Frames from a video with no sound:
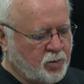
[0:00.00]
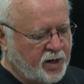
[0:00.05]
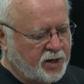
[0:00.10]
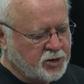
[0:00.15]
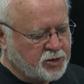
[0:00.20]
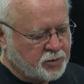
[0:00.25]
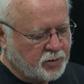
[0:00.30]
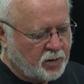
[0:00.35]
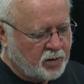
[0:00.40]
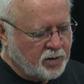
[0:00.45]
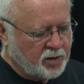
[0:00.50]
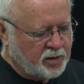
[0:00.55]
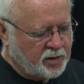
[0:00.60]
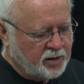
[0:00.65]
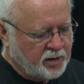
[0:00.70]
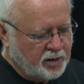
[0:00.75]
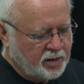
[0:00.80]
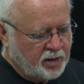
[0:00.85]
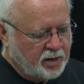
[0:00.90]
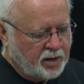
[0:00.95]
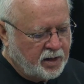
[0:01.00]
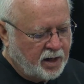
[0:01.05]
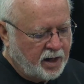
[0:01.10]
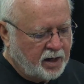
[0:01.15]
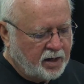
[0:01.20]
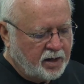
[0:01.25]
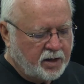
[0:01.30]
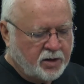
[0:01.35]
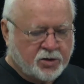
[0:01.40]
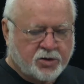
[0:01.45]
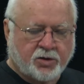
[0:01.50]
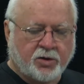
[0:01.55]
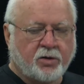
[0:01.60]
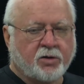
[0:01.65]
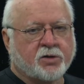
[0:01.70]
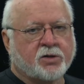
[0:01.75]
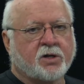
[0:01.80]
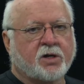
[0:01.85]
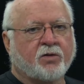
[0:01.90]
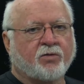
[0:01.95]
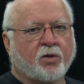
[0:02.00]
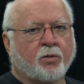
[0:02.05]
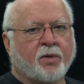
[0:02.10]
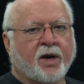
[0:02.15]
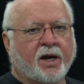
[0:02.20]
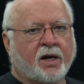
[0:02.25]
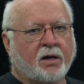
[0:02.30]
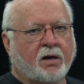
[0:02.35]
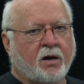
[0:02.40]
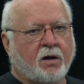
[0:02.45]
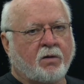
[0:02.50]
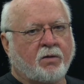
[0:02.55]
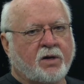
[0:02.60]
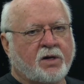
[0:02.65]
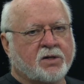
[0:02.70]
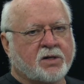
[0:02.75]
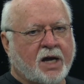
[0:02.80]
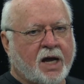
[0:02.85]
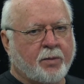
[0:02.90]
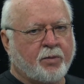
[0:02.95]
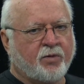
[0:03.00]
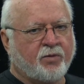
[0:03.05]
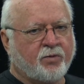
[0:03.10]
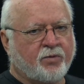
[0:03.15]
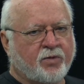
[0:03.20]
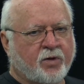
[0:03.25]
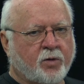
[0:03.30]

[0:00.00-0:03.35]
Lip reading: Gwen Schroyer and his students here for making all these happen.